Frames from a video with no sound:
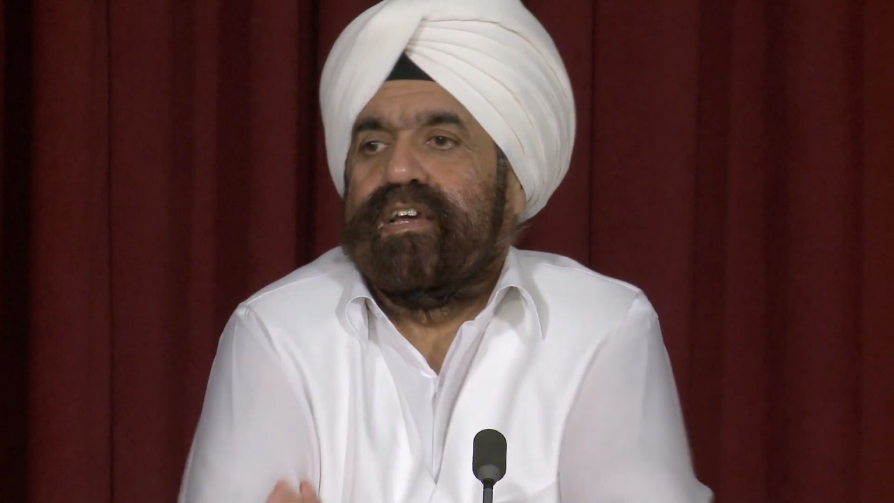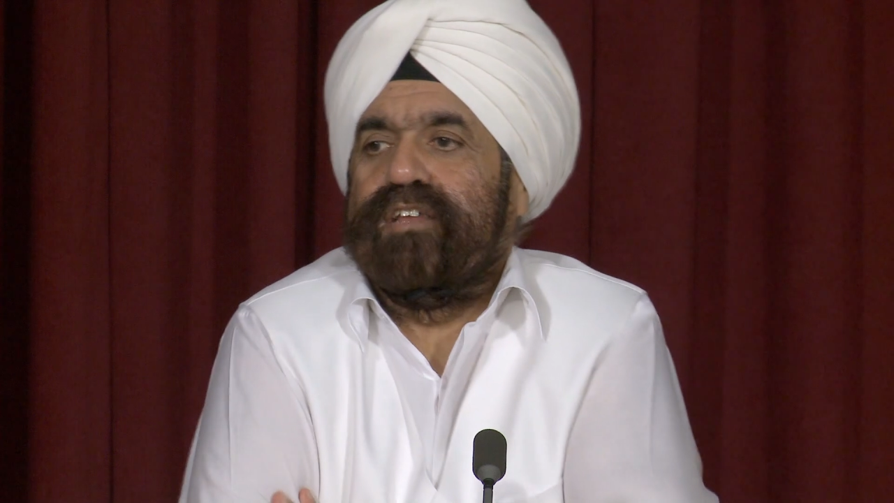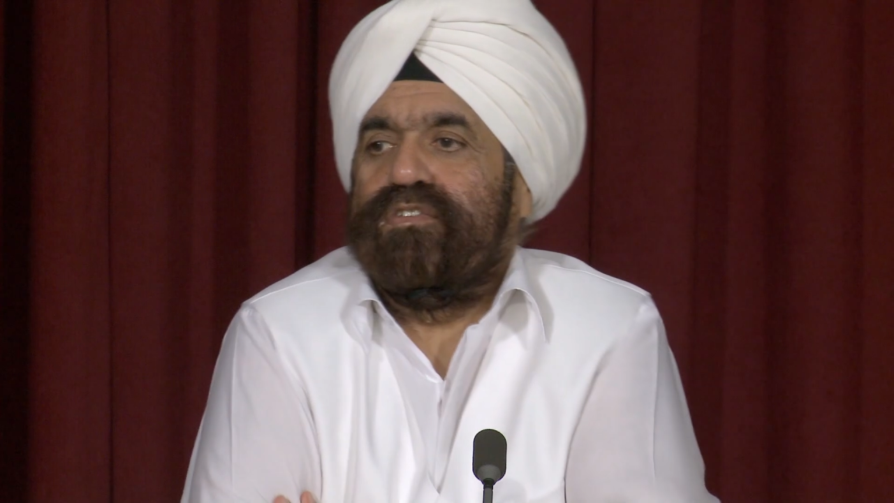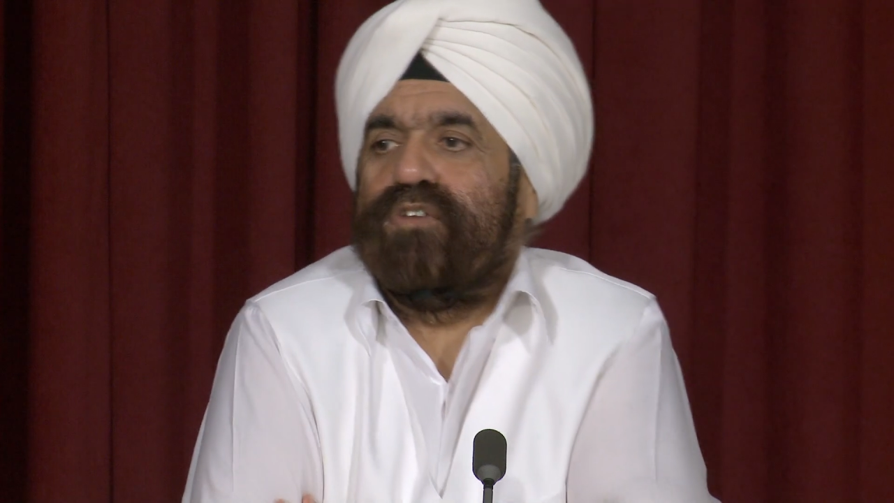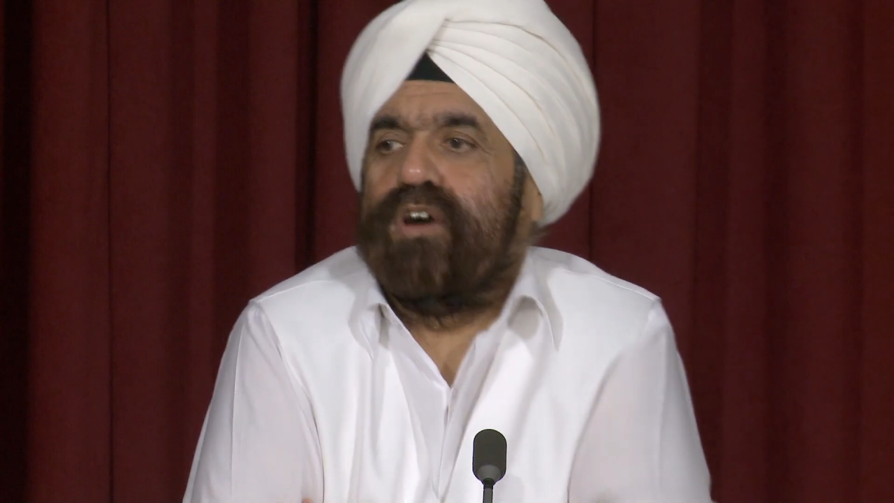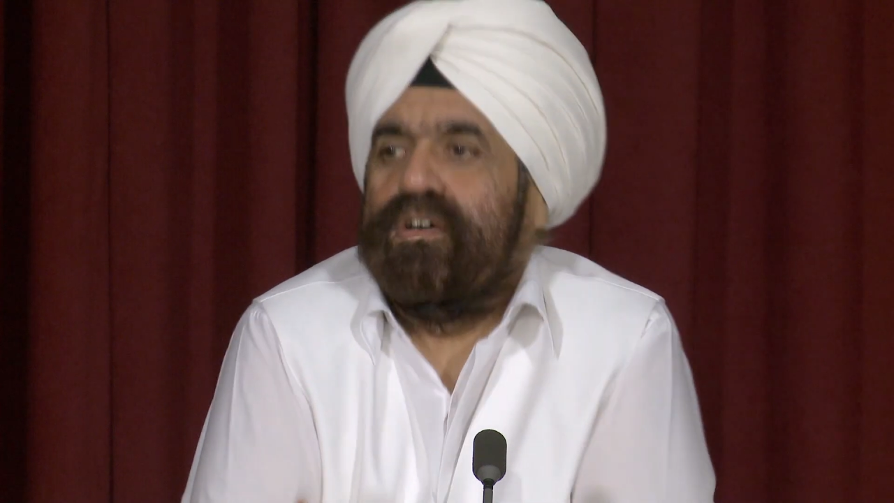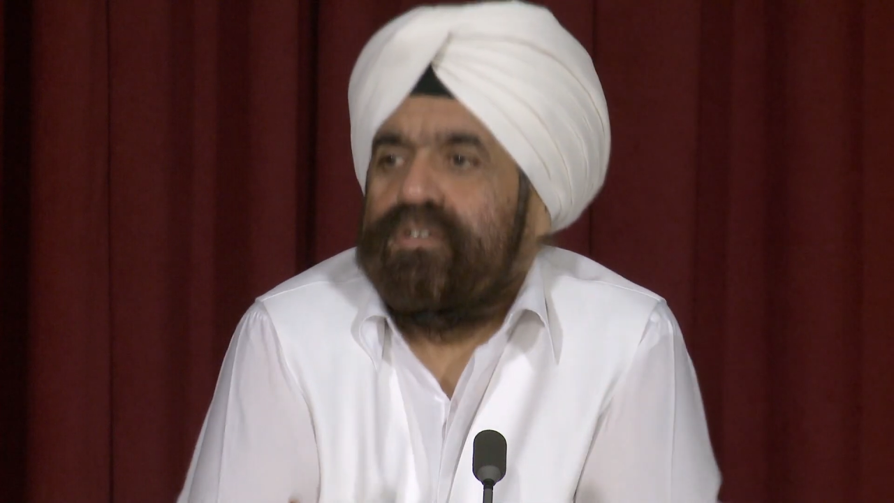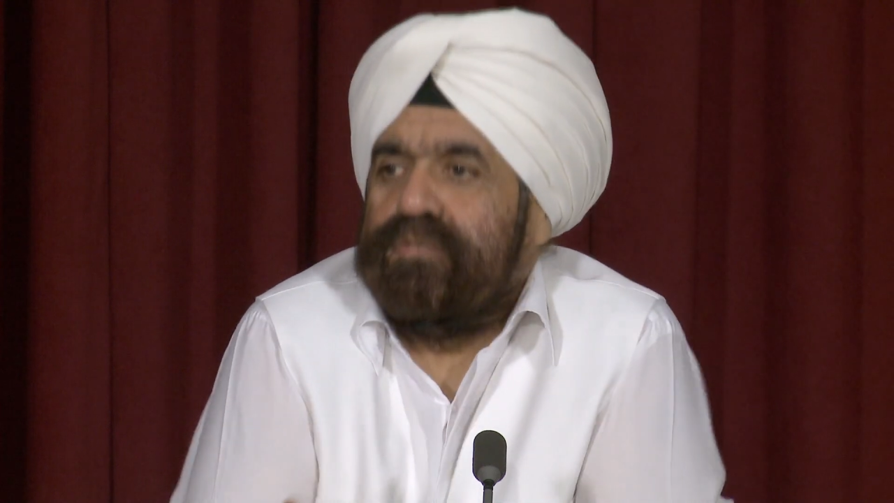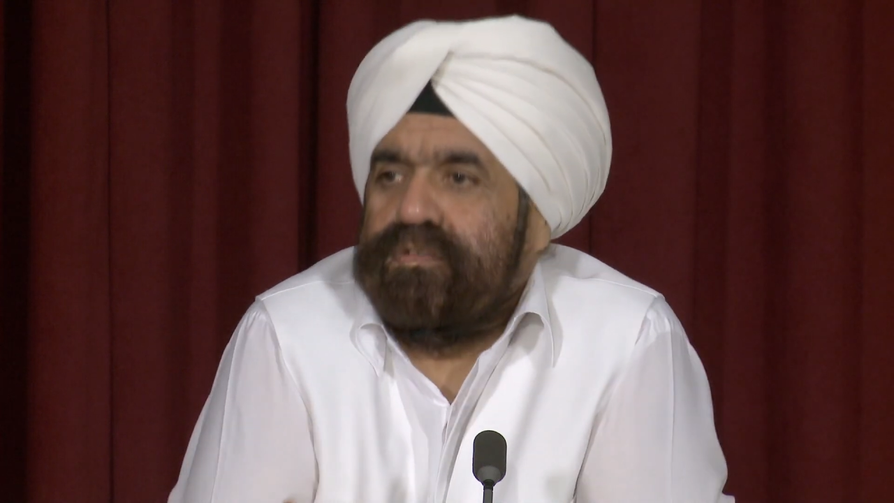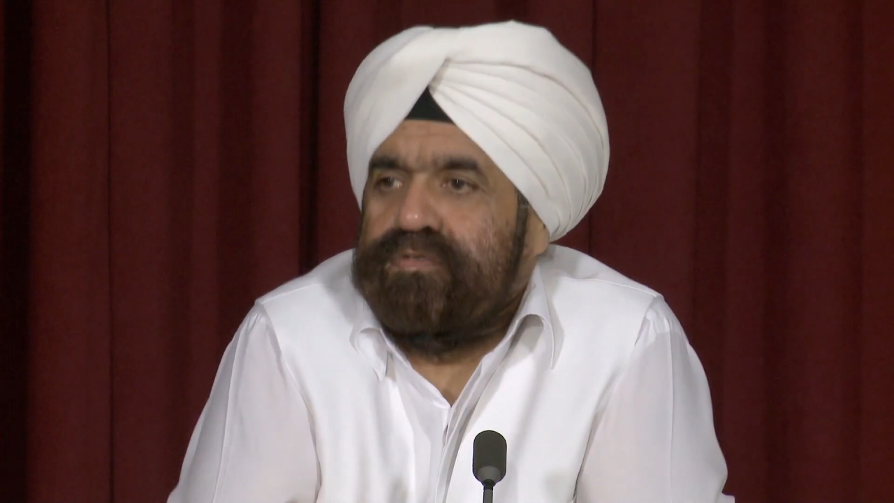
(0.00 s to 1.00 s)
And so how
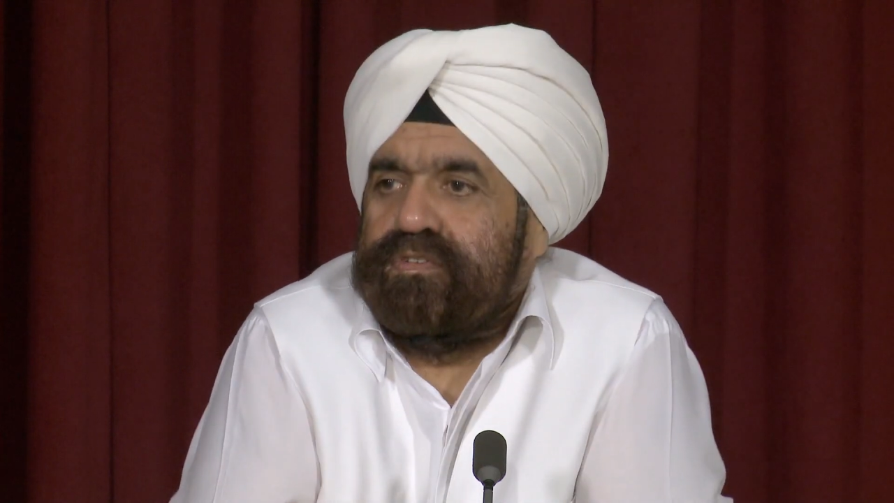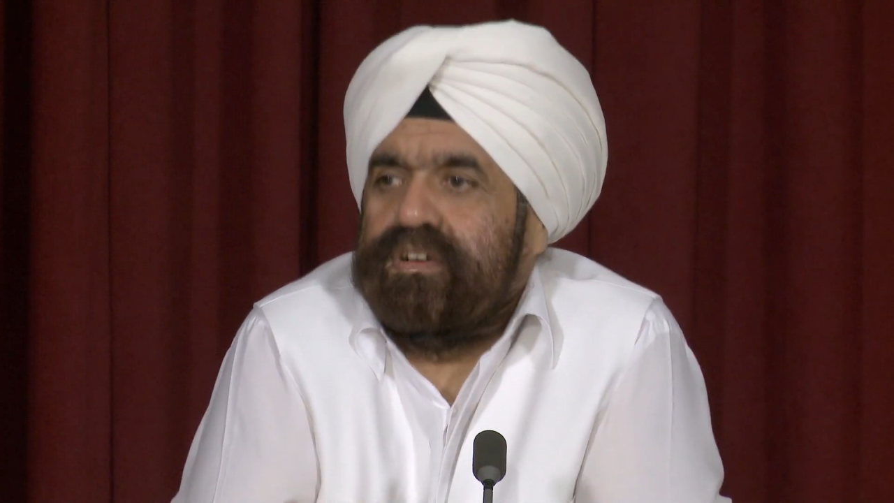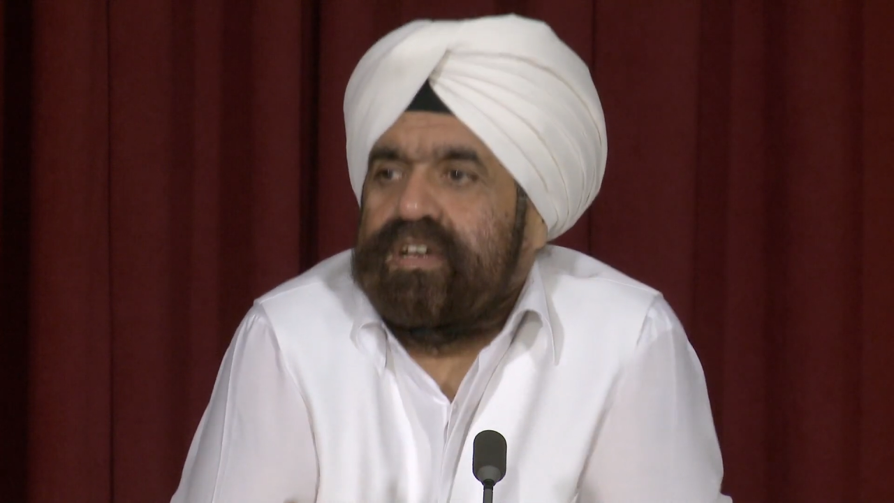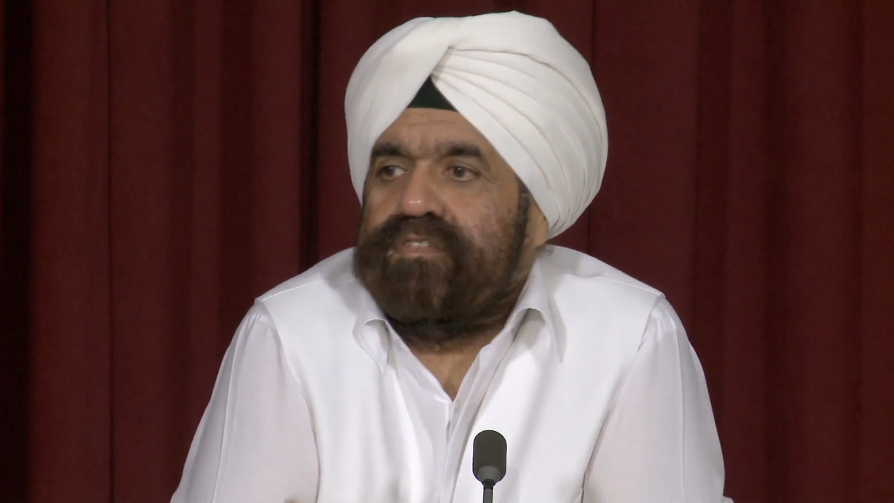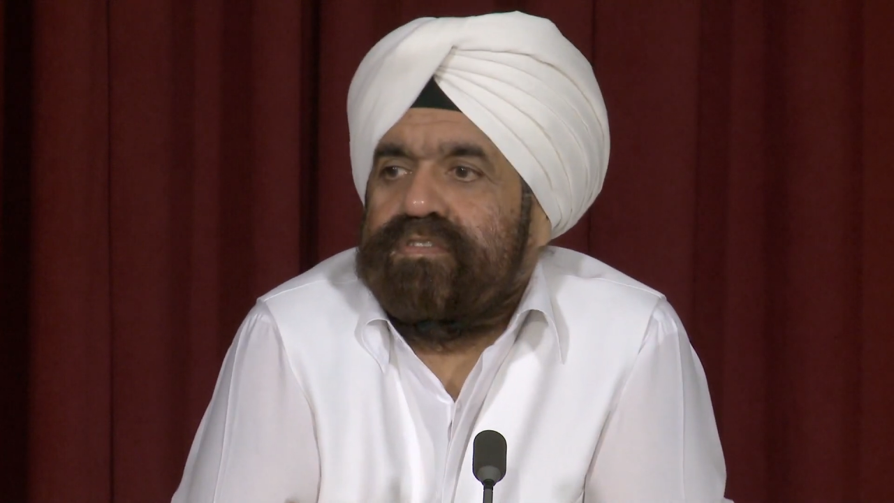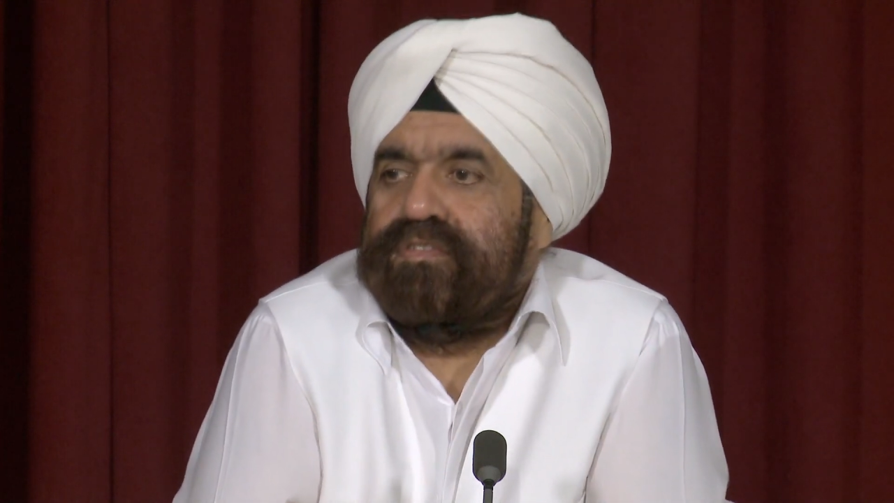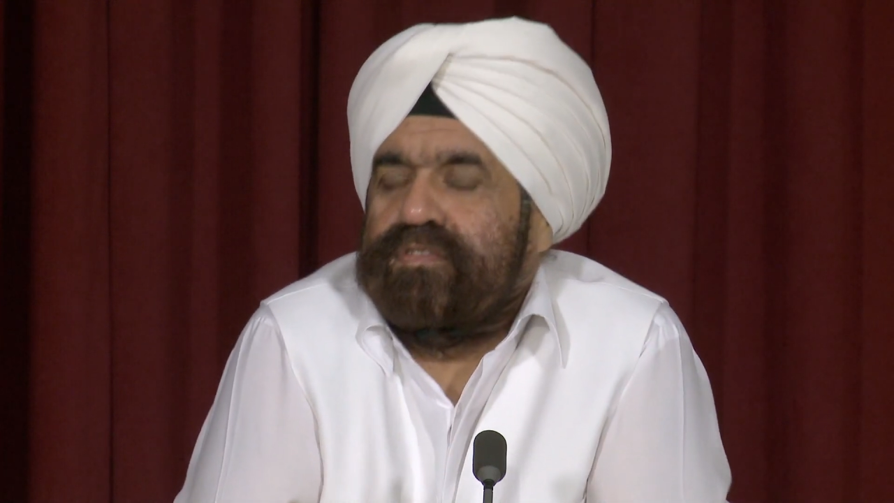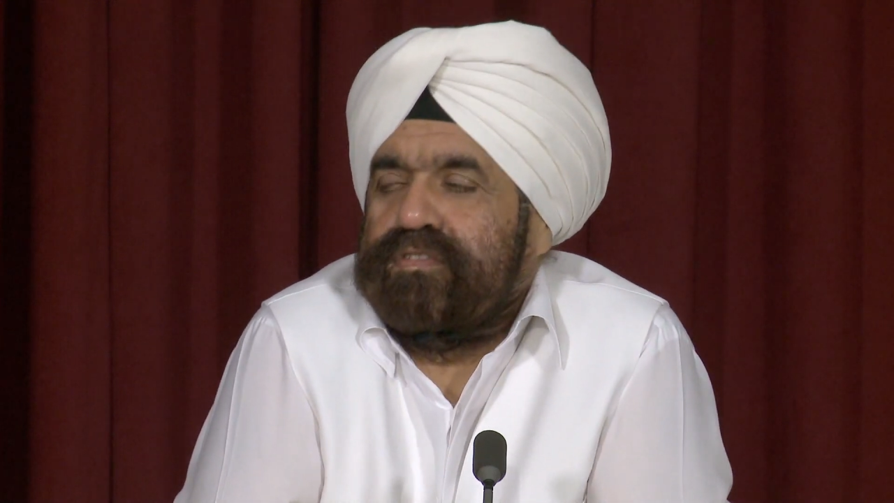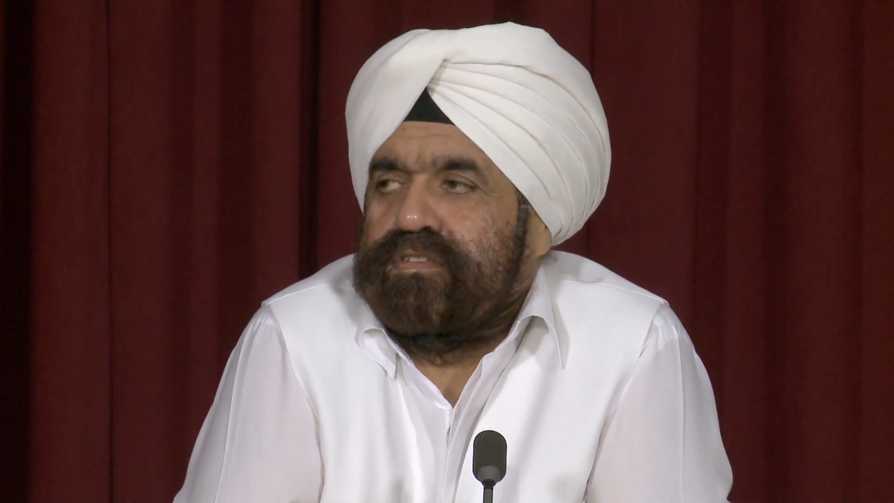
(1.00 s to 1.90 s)
do we forgive